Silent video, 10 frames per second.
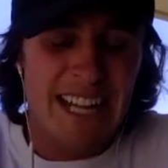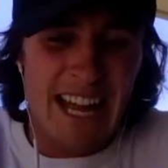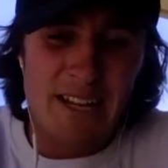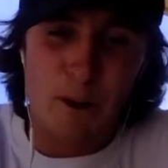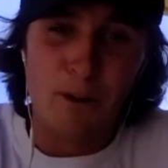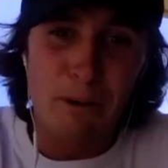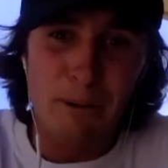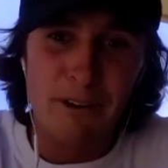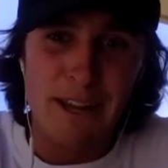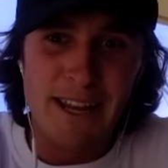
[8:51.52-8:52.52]
it took
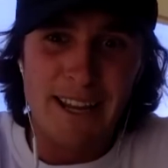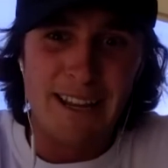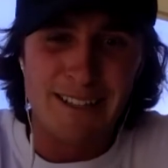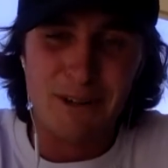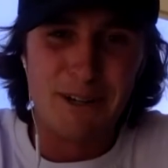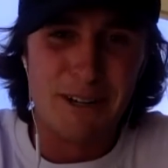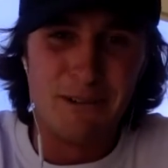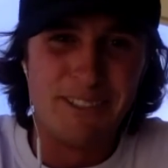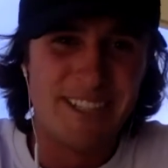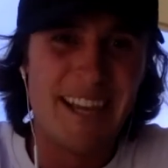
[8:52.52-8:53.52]
a
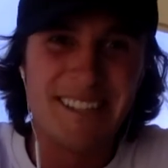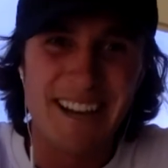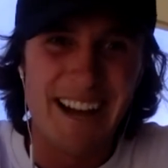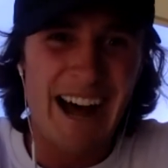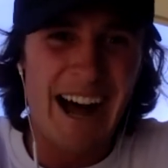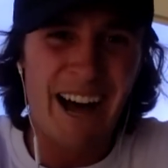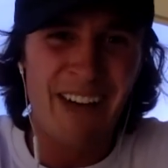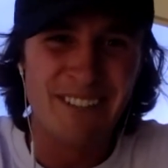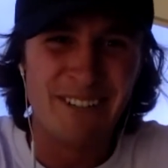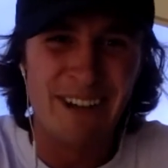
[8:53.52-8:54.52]
good season and a
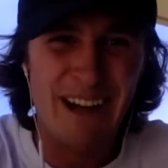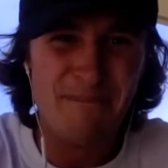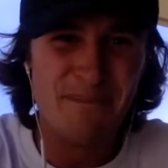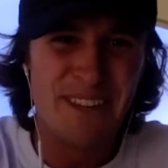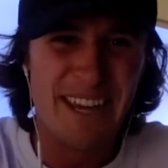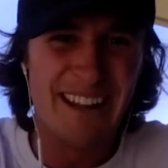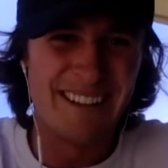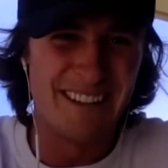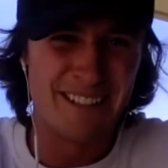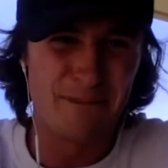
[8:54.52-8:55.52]
half to get
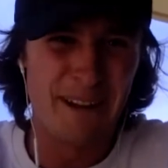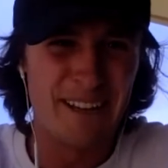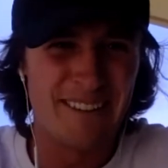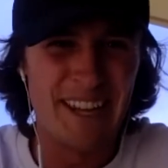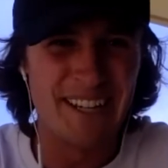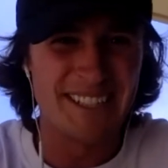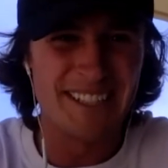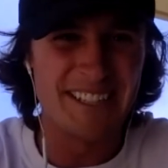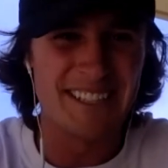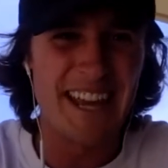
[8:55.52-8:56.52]
into the swing of things
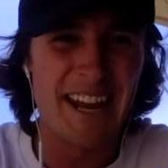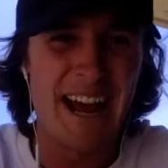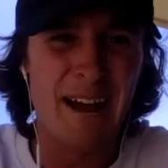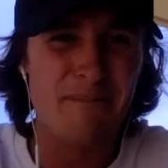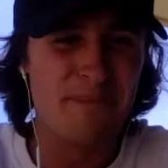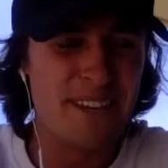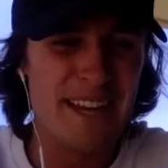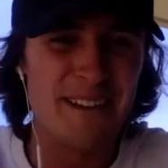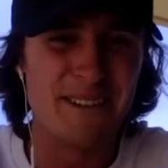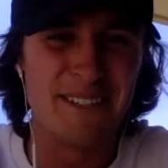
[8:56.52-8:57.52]
and just get
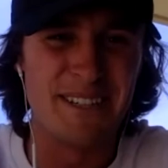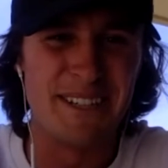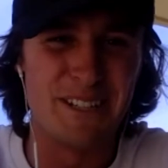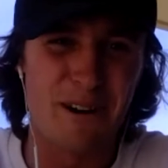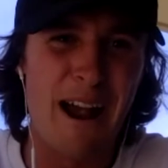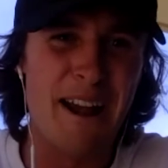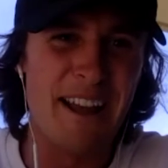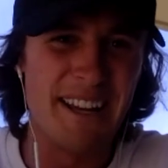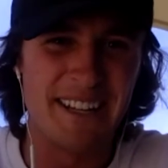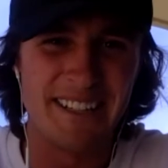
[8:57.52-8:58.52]
used to
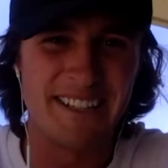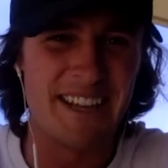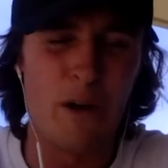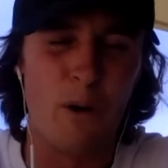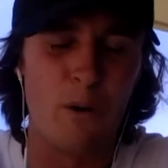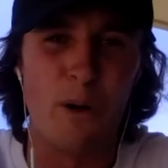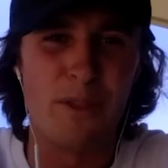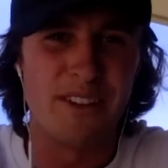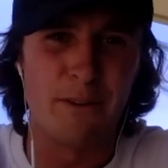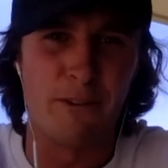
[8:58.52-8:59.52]
training and or
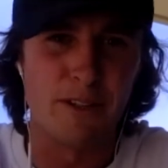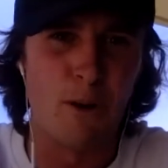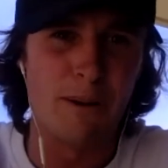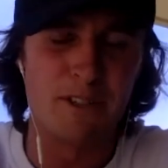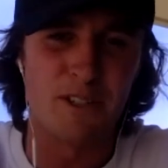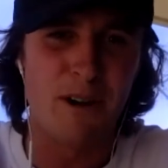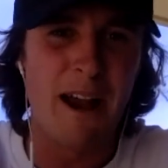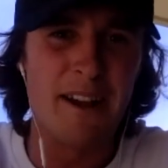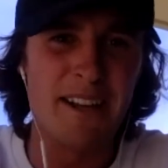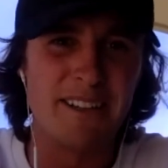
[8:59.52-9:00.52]
the different types of
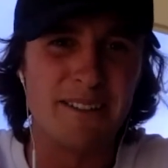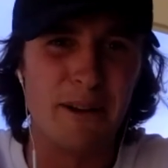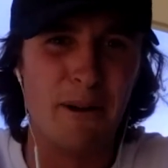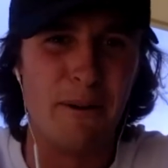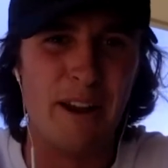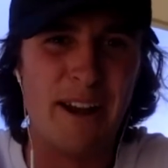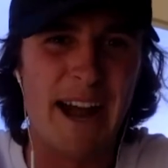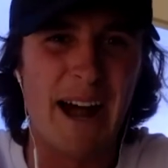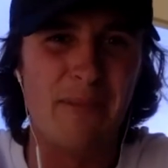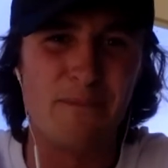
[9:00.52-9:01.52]
training you do, and
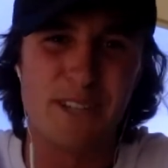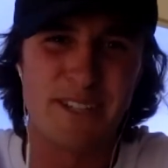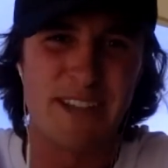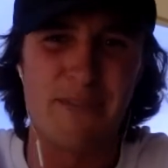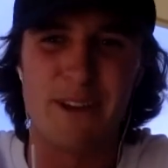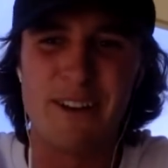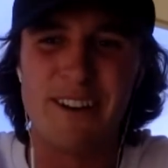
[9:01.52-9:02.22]
just even